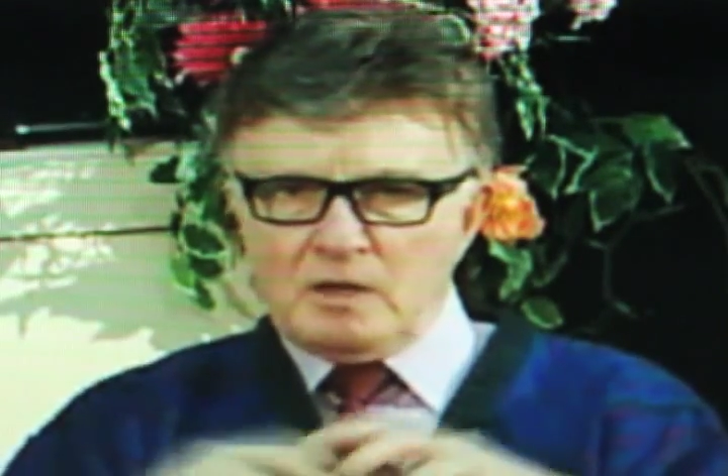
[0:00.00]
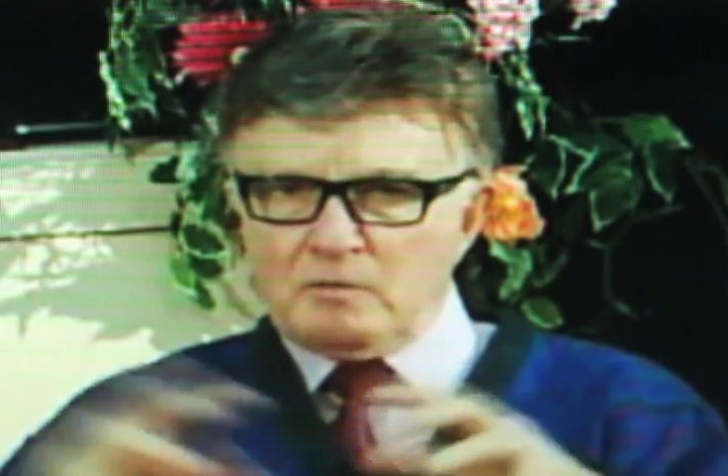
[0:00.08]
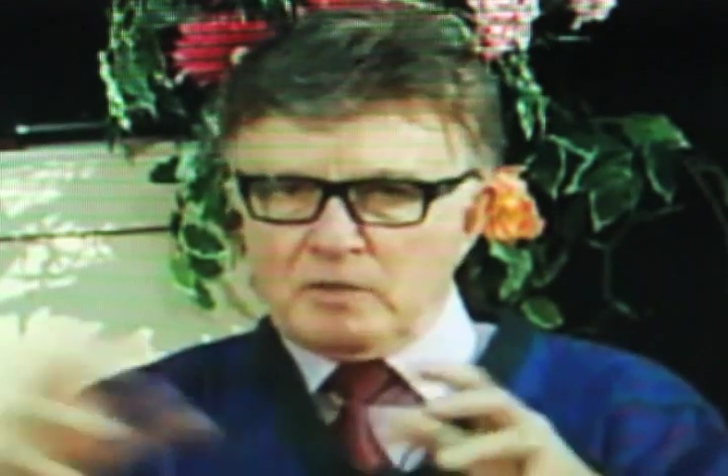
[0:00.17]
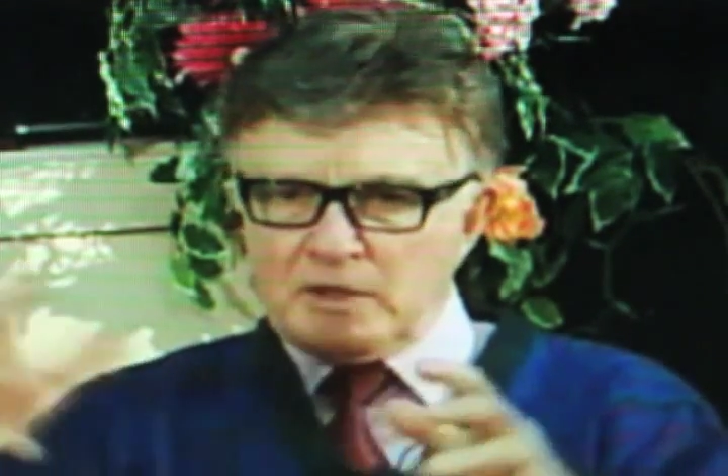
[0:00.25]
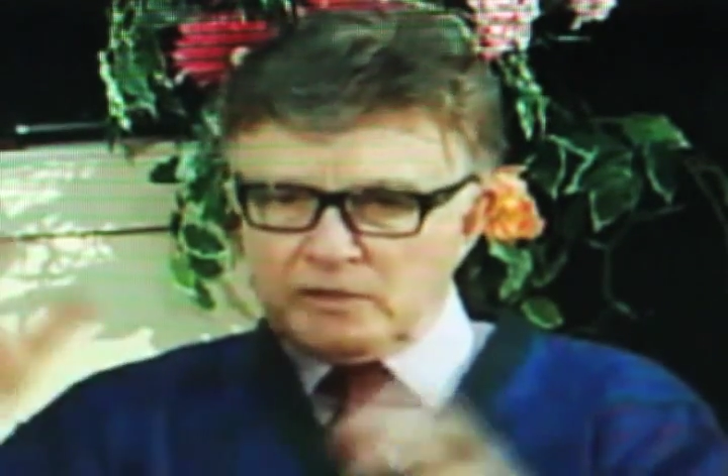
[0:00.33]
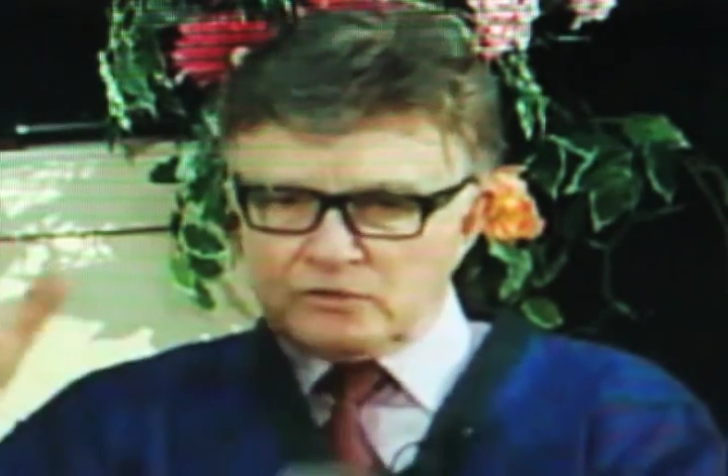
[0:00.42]

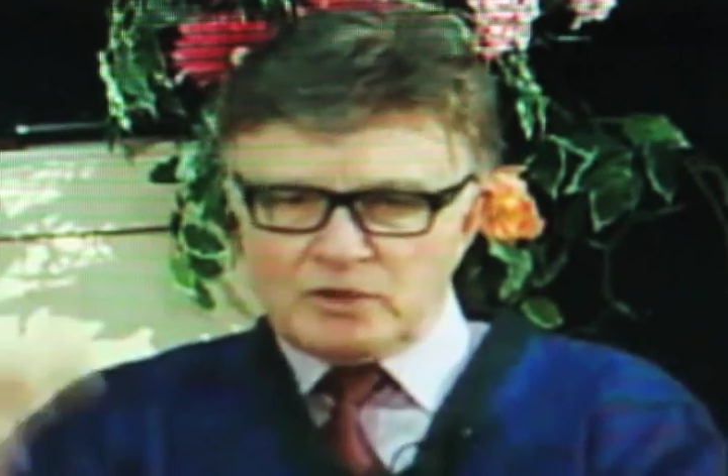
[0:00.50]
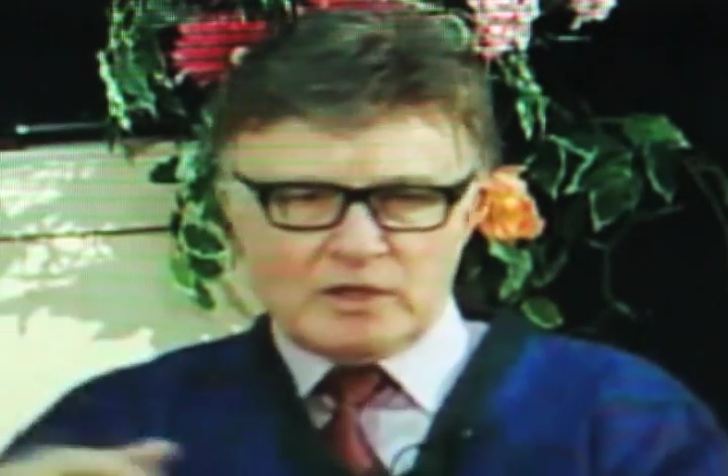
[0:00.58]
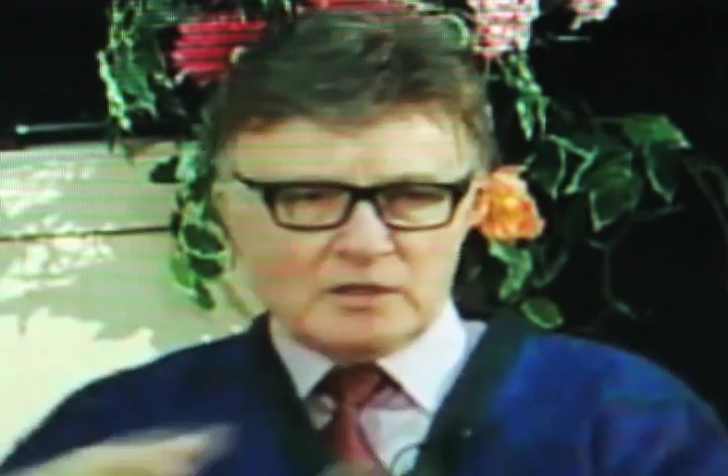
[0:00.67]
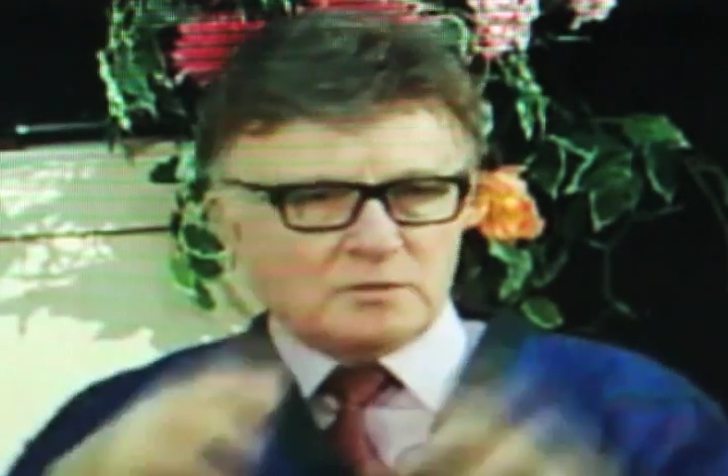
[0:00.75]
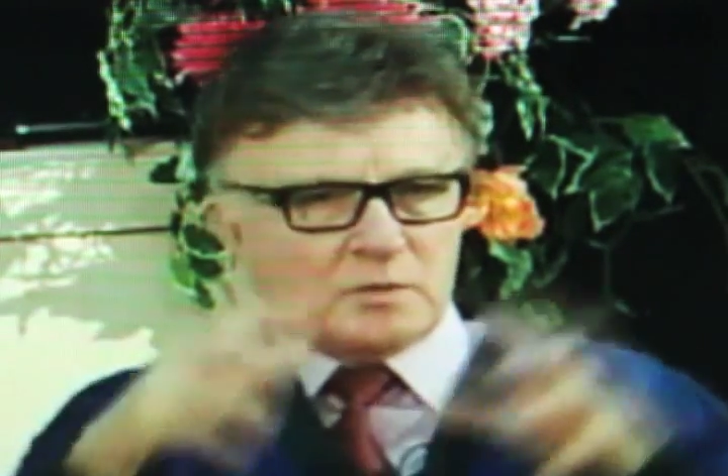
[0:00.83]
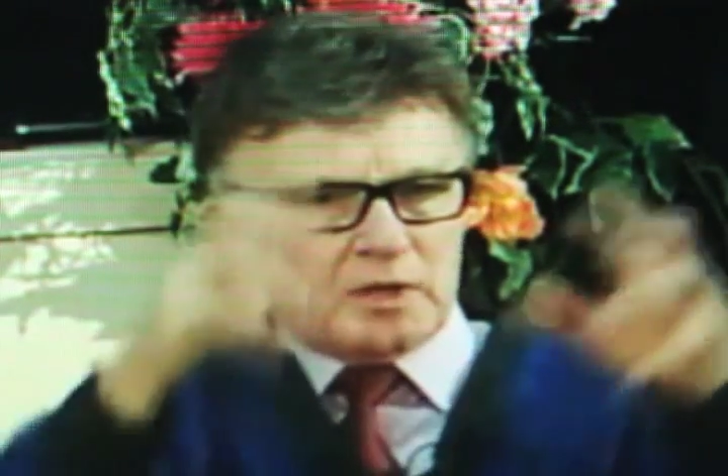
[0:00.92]
But he
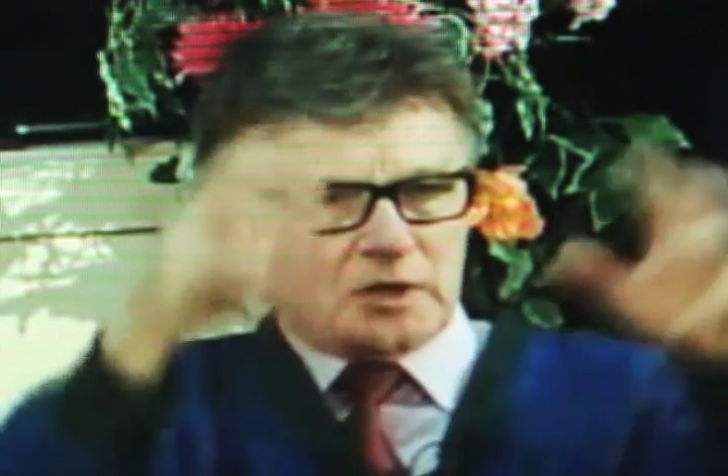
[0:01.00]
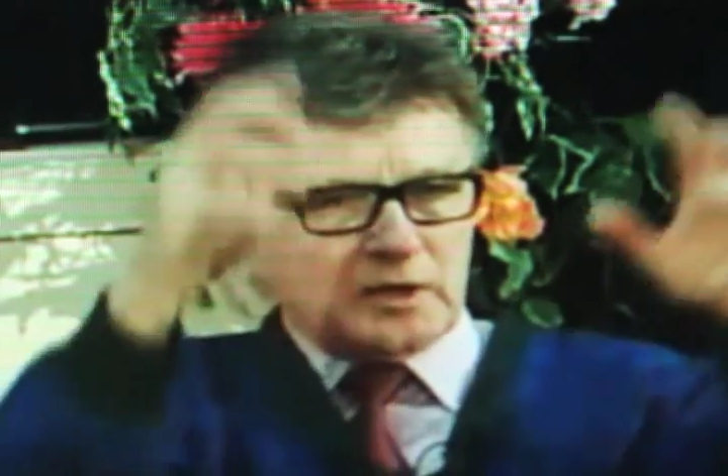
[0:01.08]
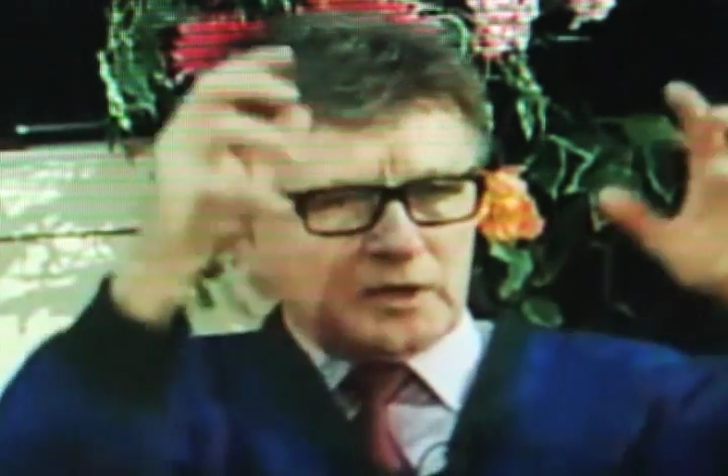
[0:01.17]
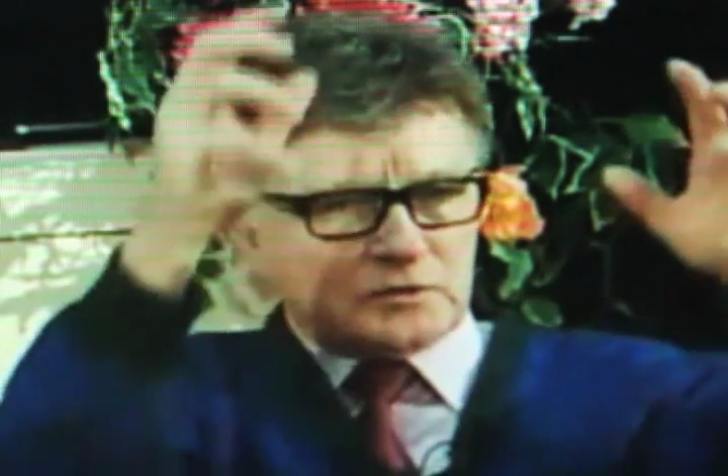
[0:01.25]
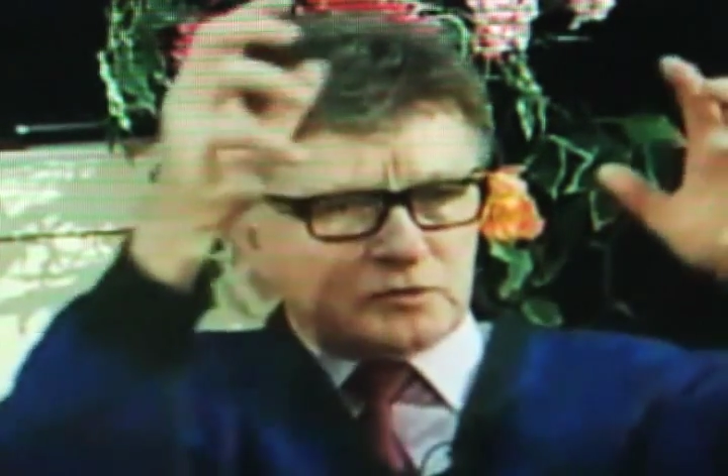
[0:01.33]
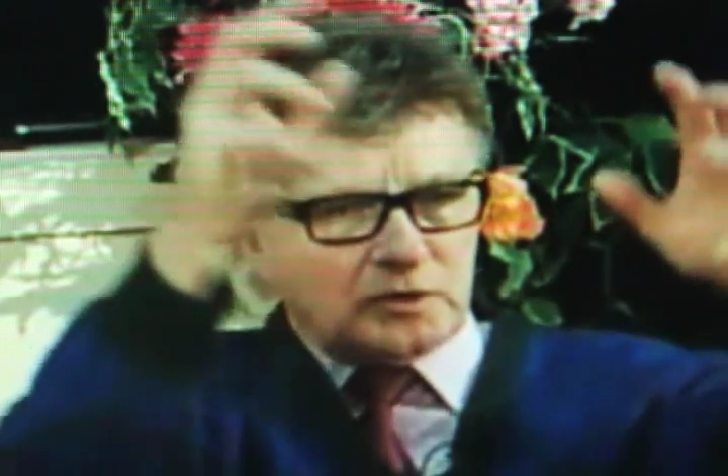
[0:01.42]
transplanted
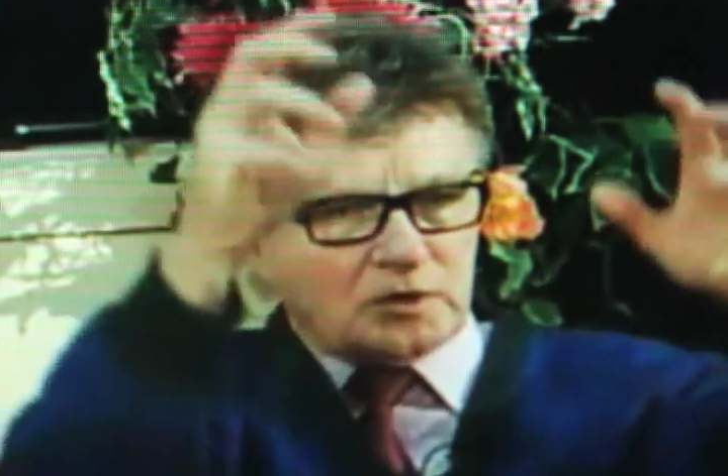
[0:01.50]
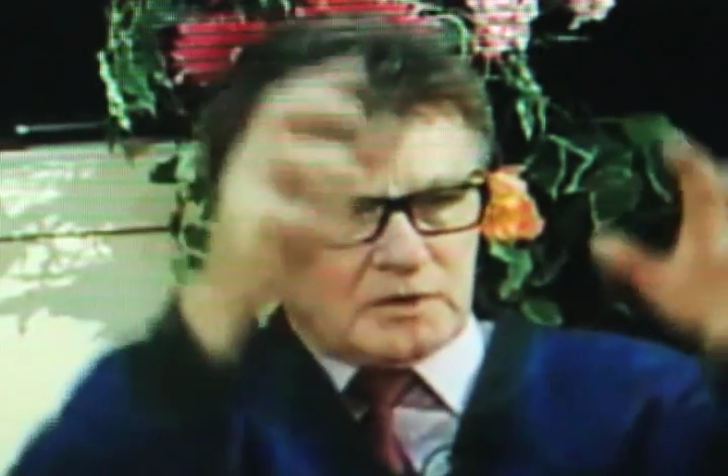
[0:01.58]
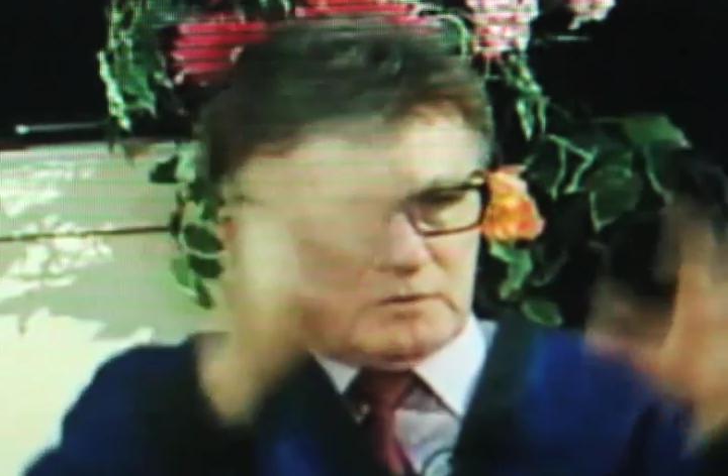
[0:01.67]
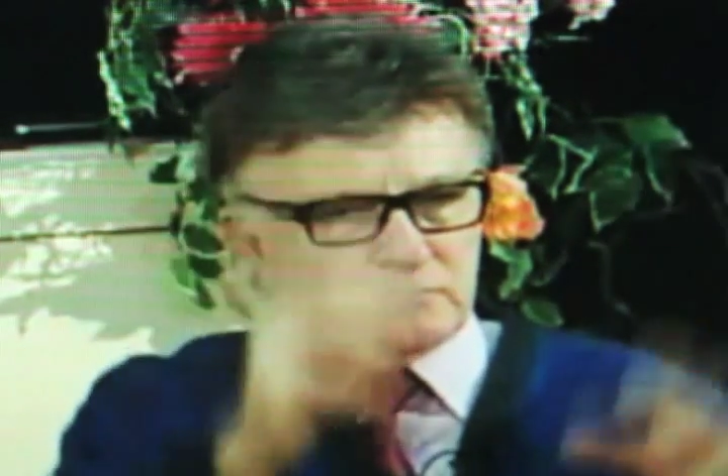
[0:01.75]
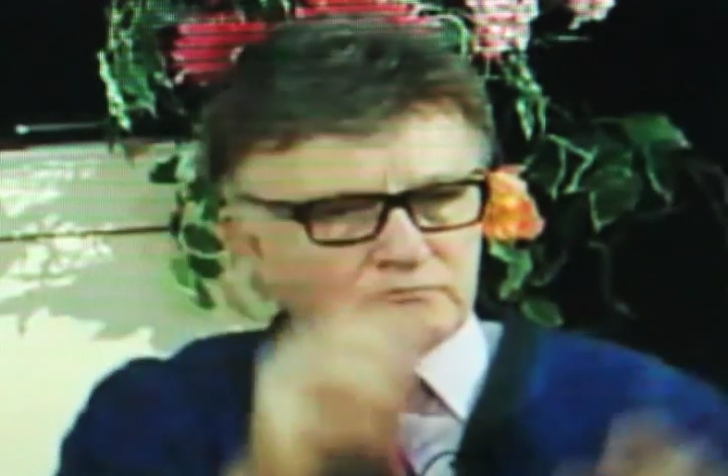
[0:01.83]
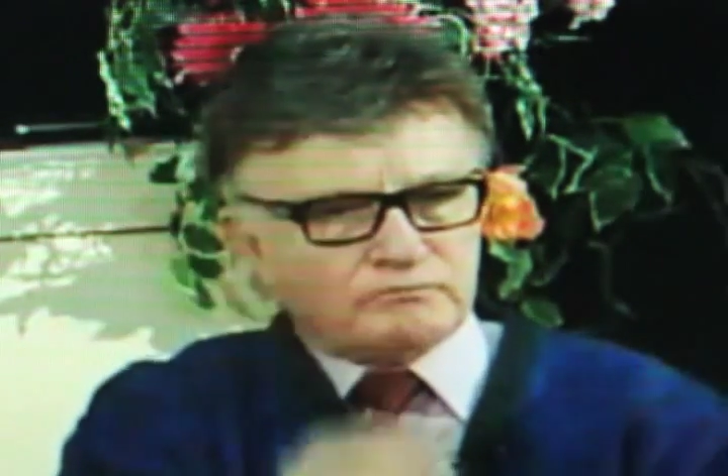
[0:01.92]
that tree
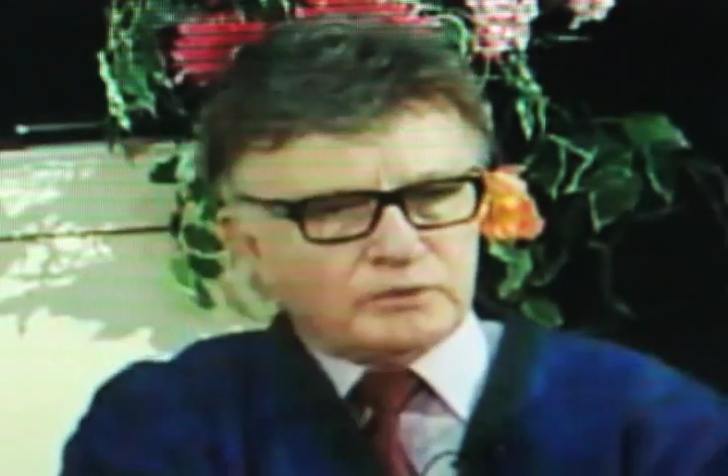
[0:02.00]
and he